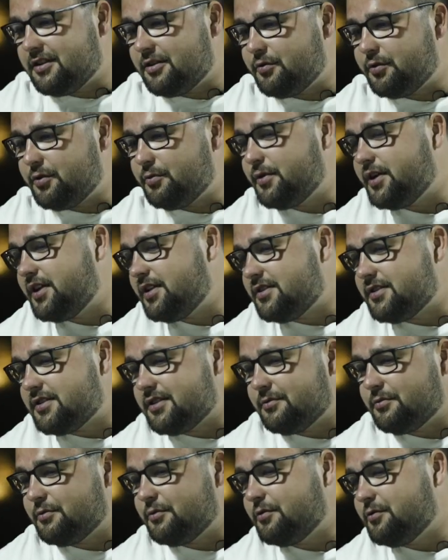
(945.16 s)
we made
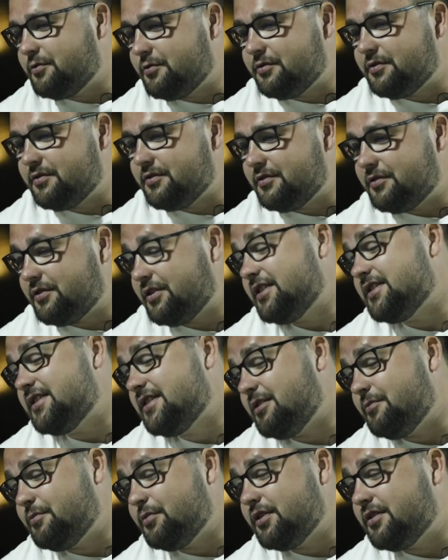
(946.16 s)
some, not
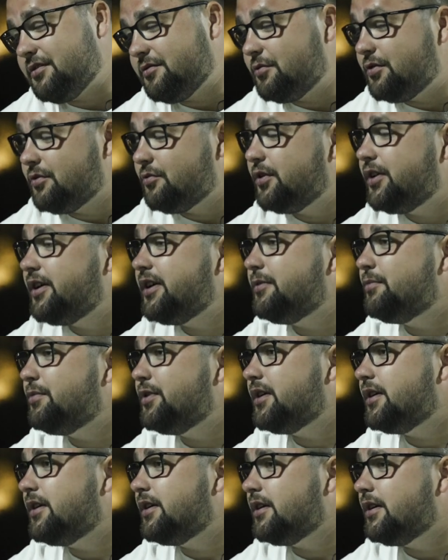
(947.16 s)
some, but one very
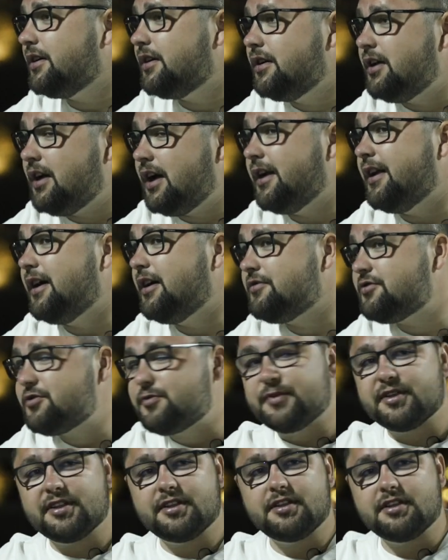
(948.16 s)
big
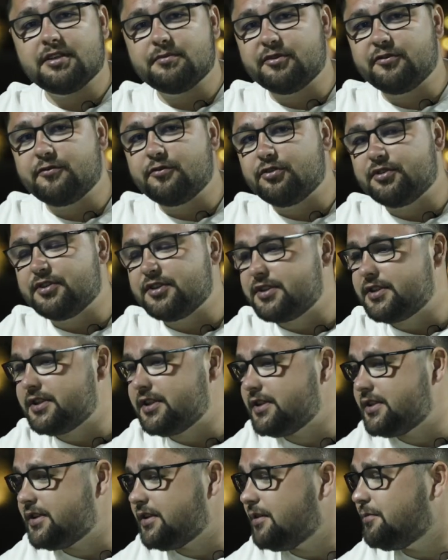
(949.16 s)
announcement before the
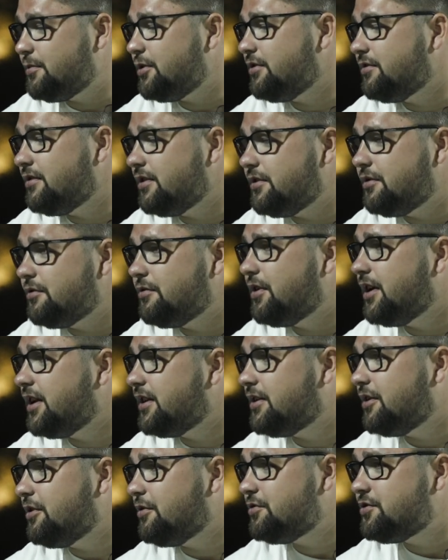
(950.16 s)
season about the new
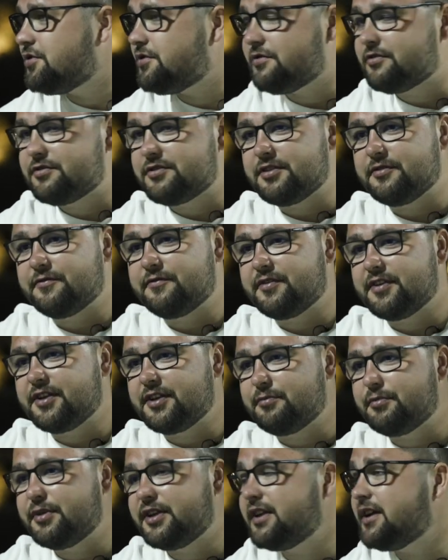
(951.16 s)
head coach Torsten
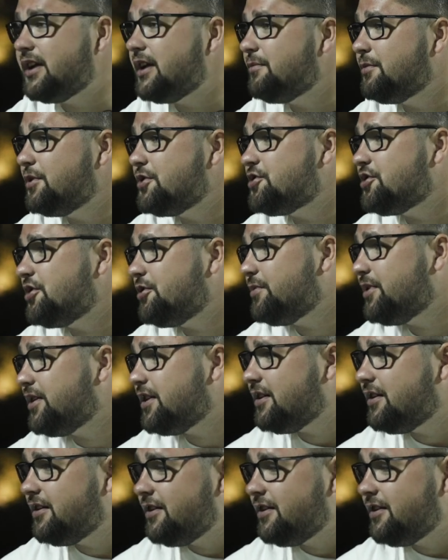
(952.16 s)
Fink, big name in Germany.